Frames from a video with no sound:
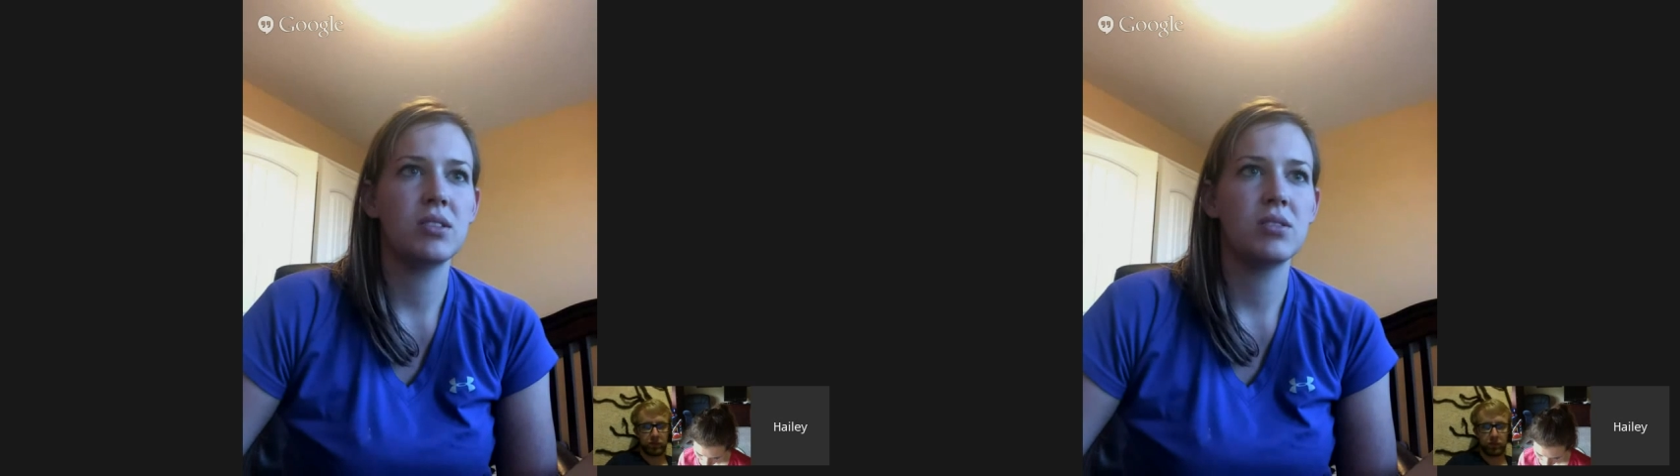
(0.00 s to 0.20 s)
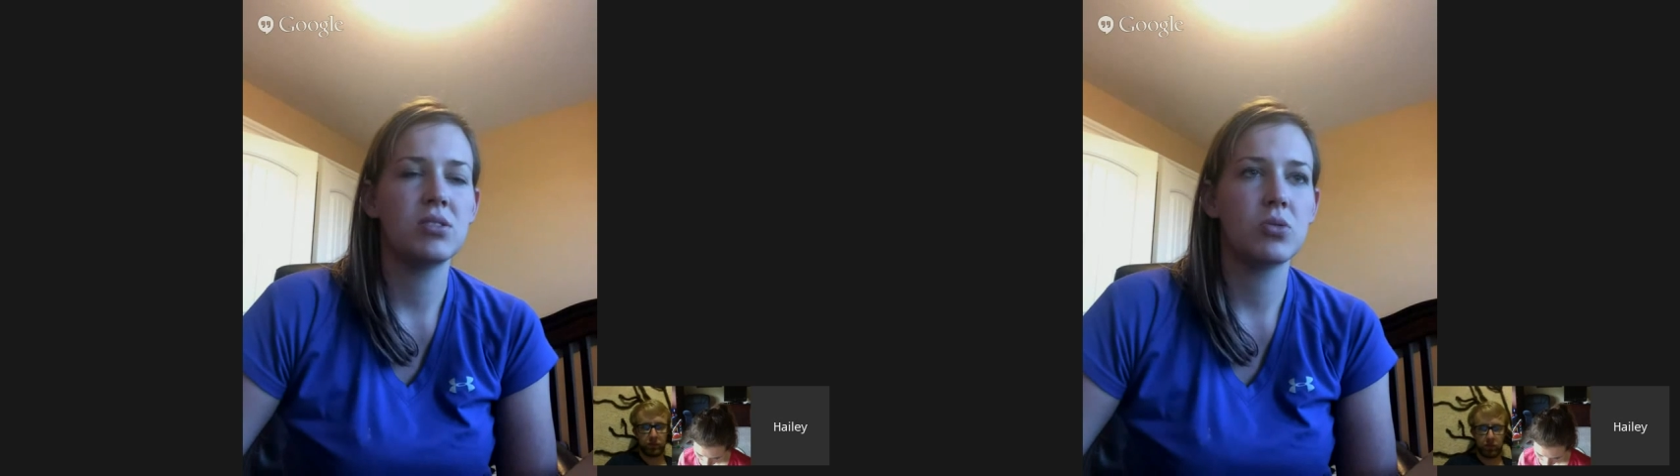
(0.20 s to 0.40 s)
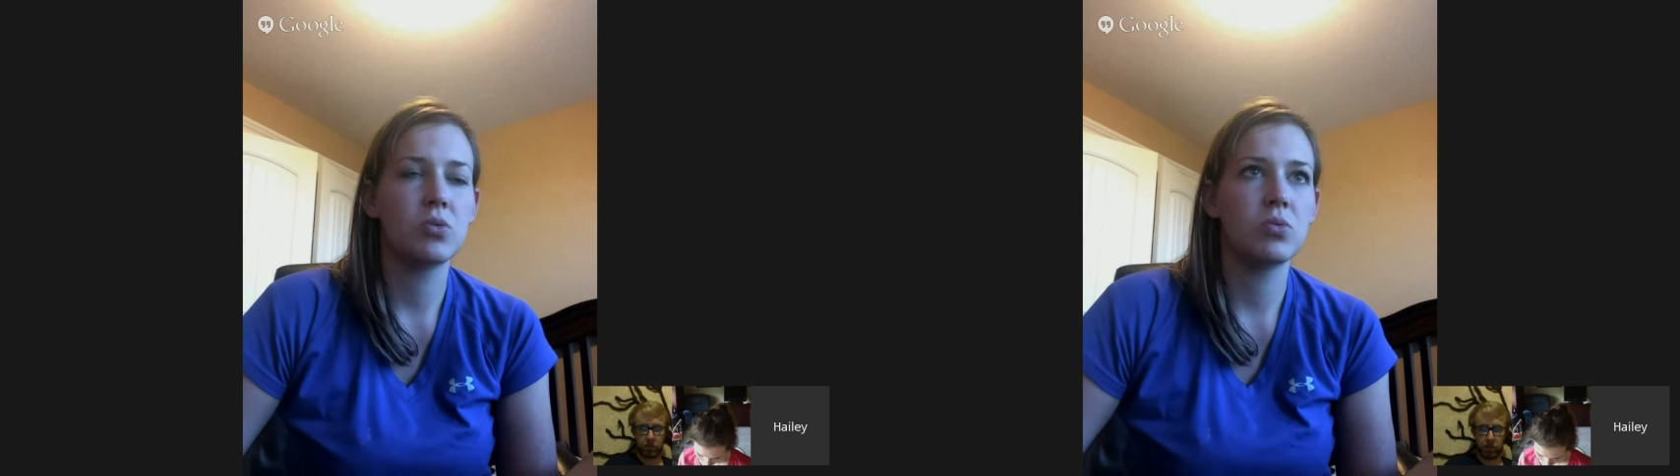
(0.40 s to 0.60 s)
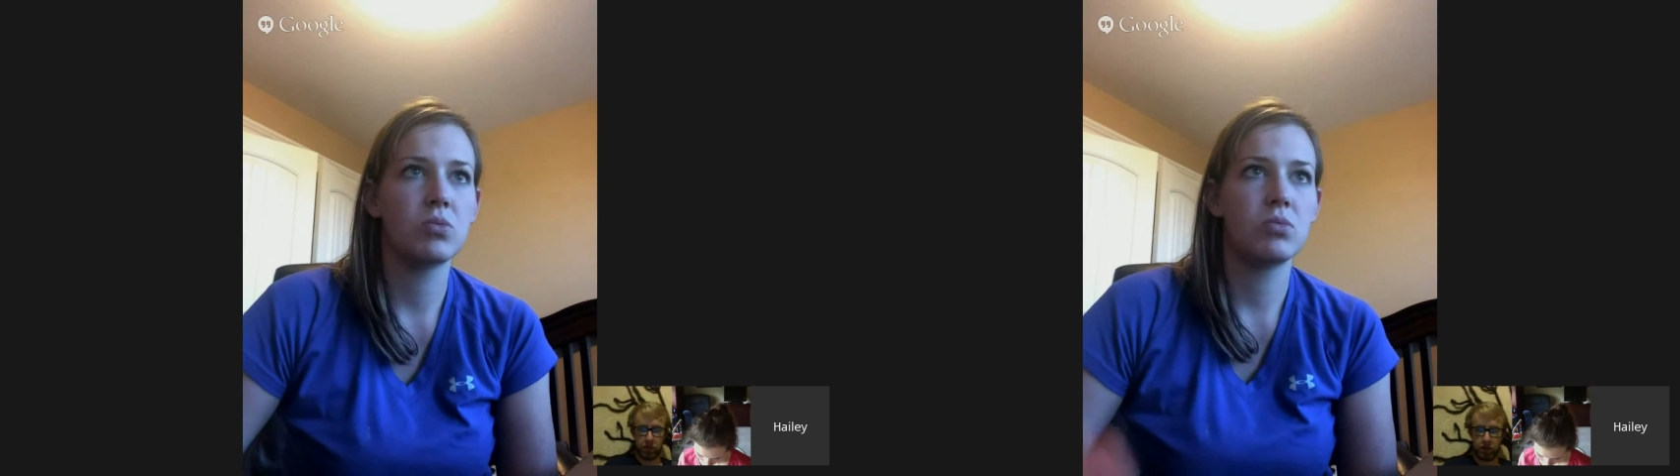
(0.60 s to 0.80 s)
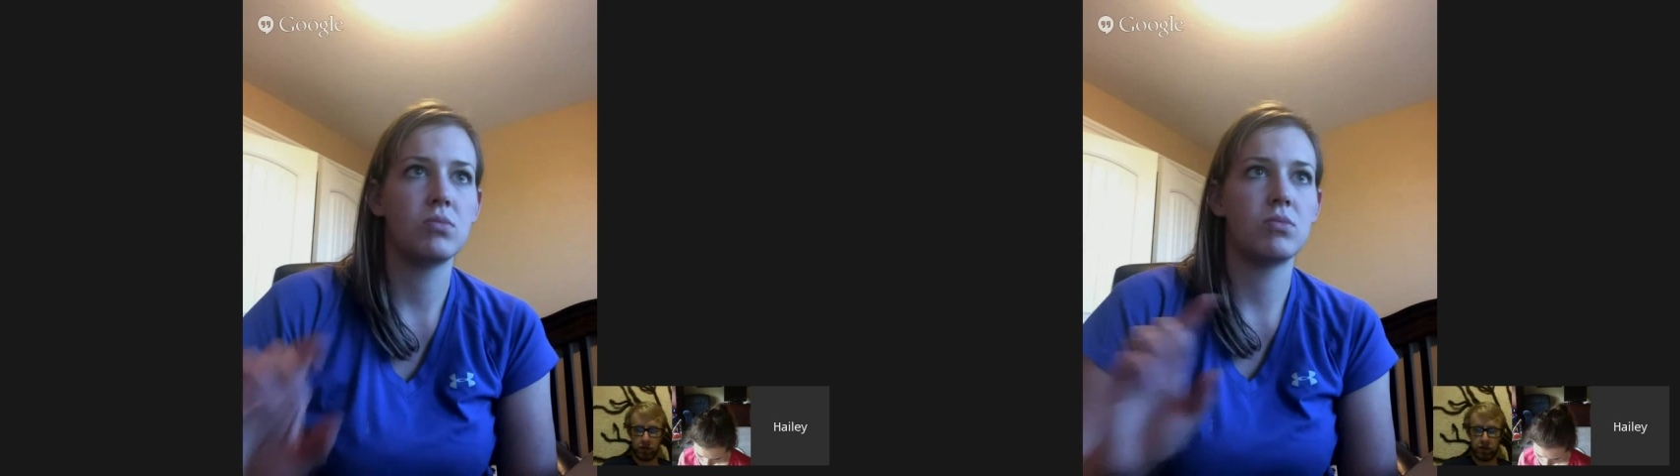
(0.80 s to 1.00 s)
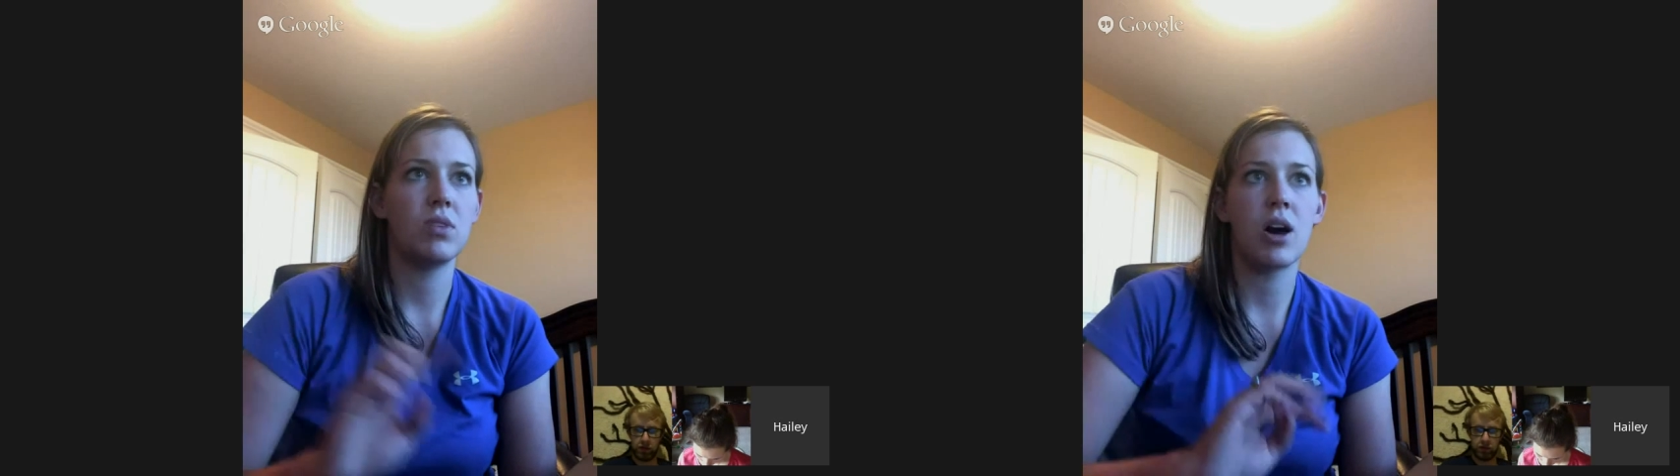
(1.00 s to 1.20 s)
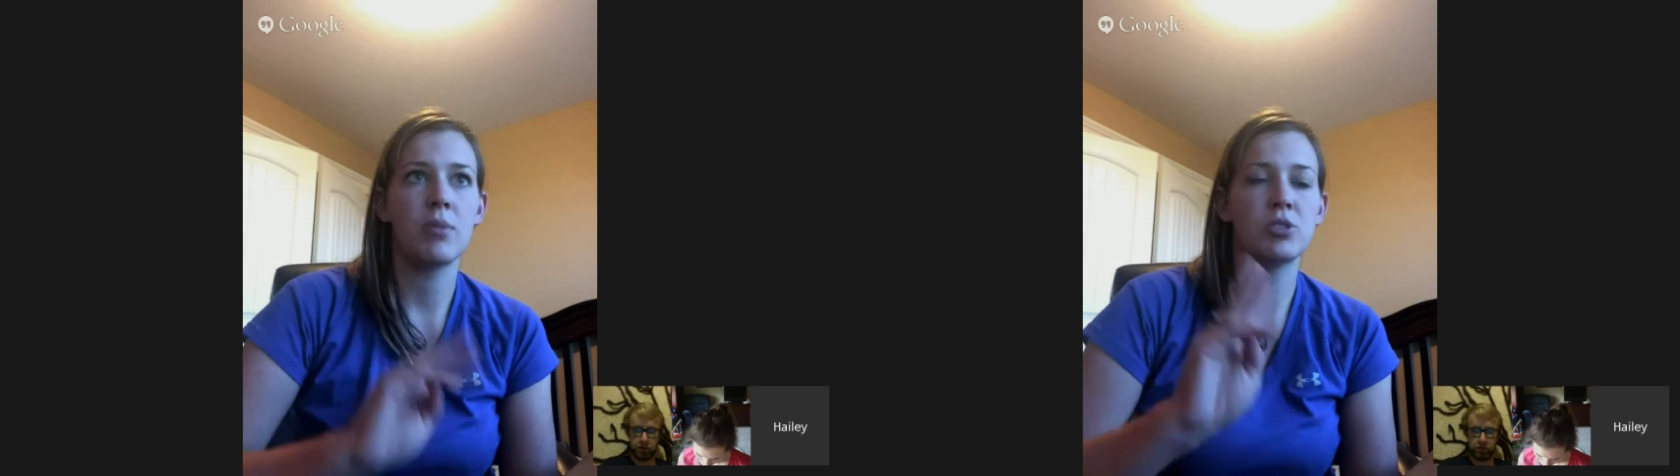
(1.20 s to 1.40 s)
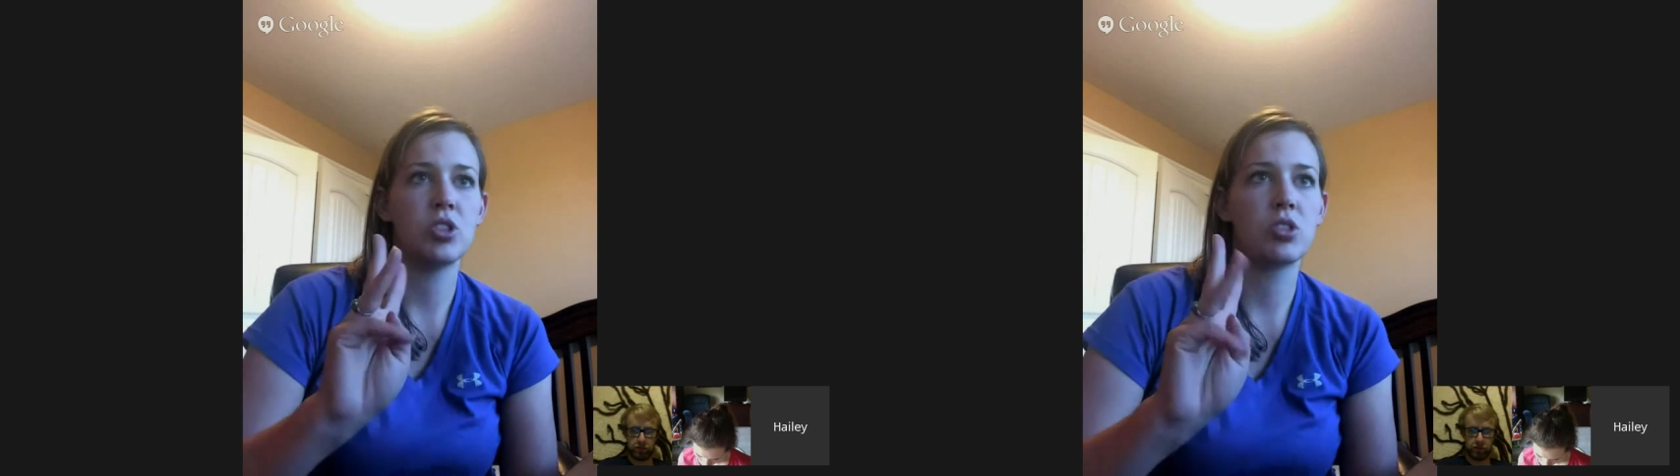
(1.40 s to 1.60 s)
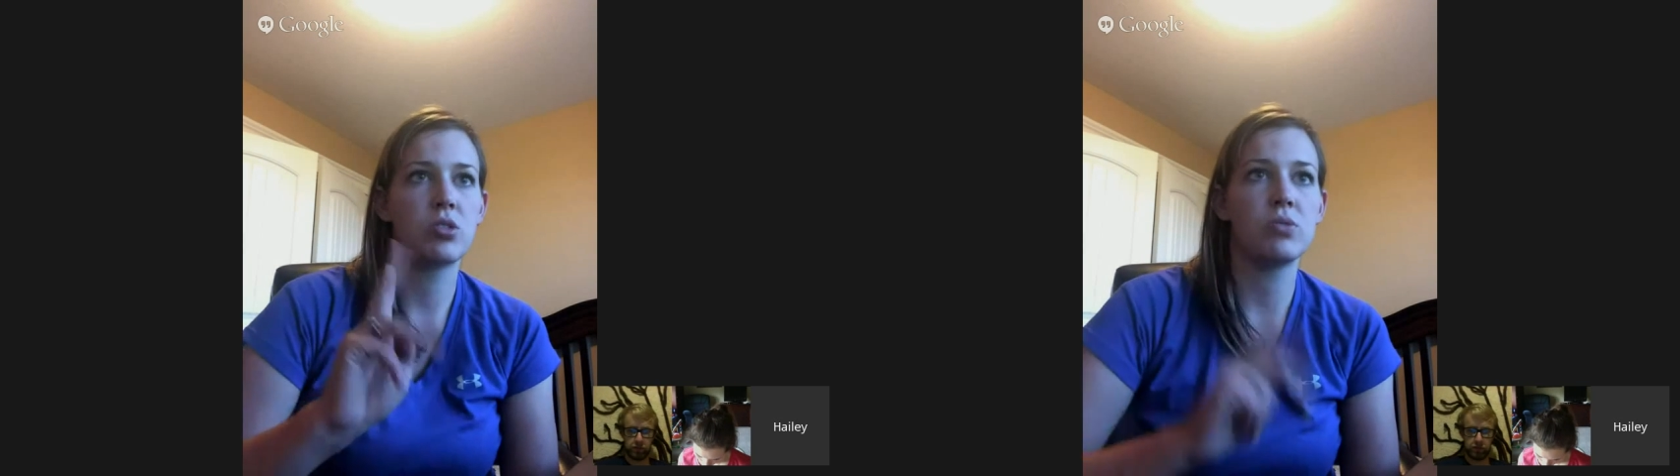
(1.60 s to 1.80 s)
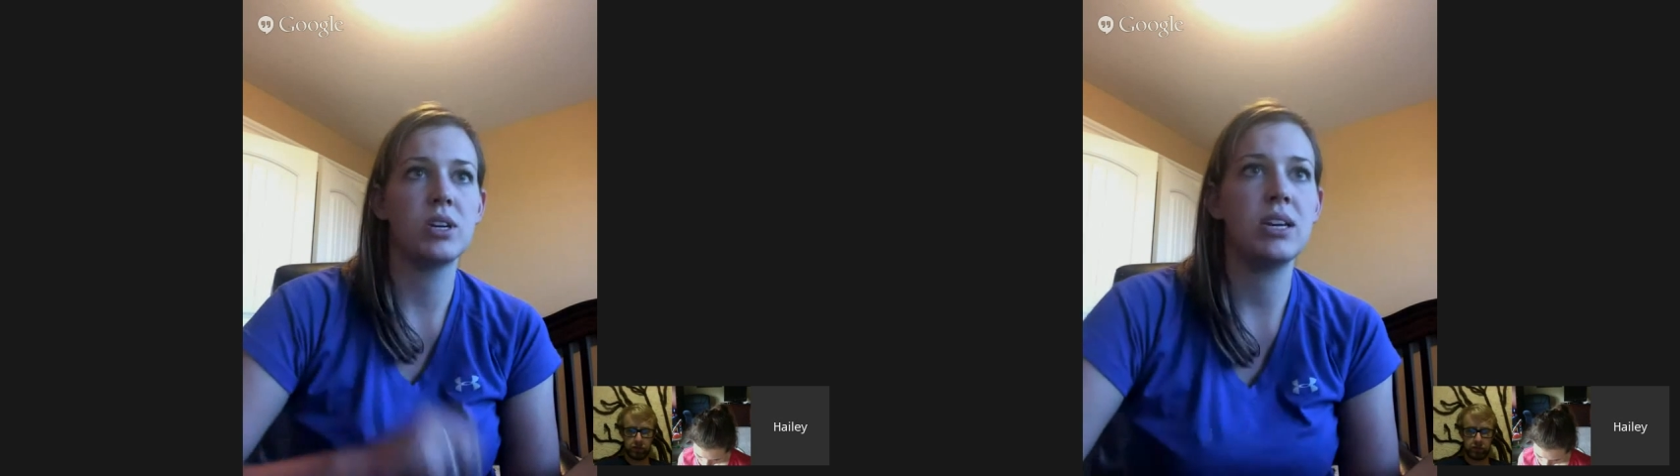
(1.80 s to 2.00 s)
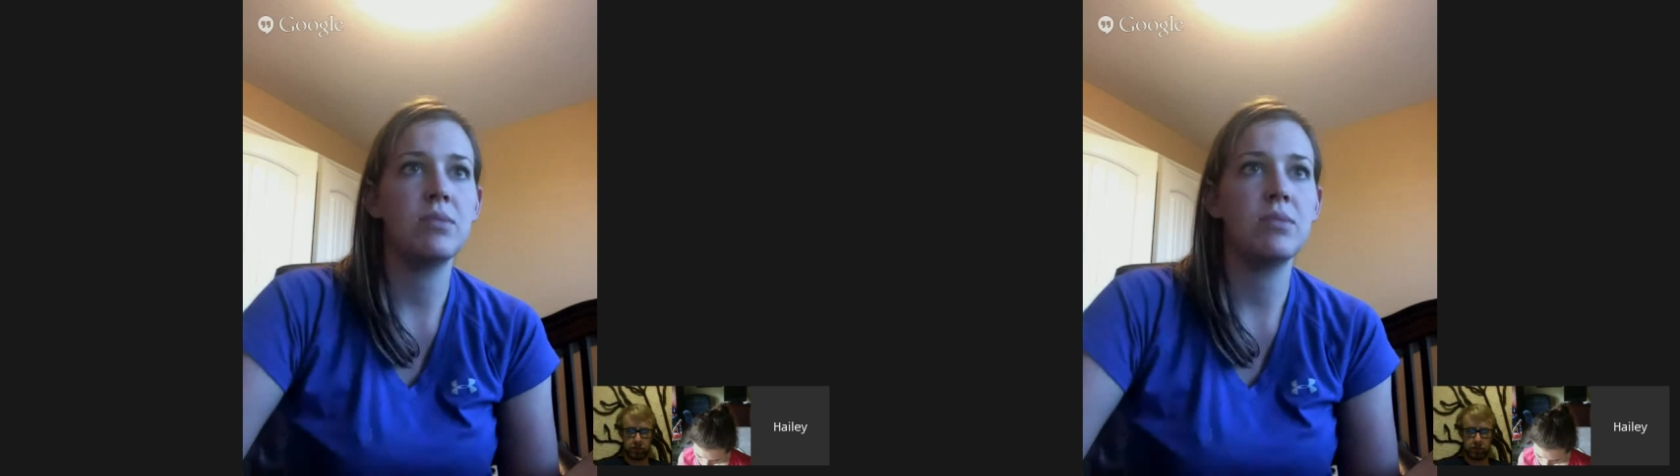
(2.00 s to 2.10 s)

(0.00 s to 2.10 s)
So option 3,